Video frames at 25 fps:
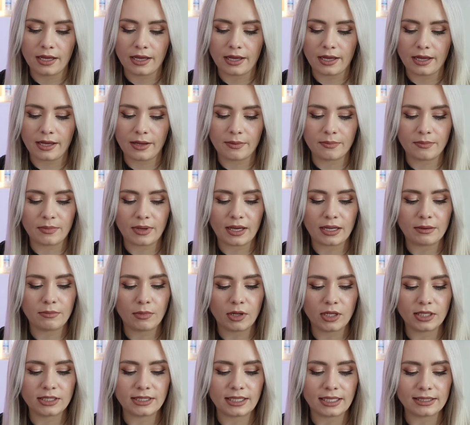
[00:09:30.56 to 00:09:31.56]
And
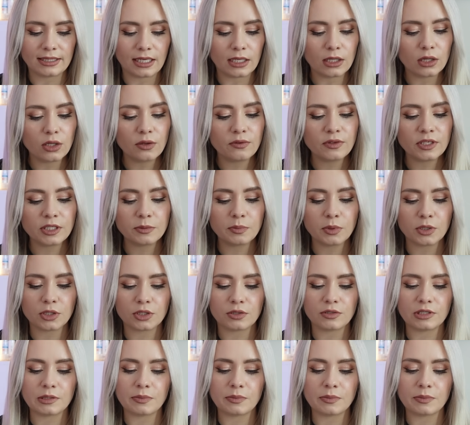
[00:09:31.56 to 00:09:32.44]
Molly says, I love this blusher.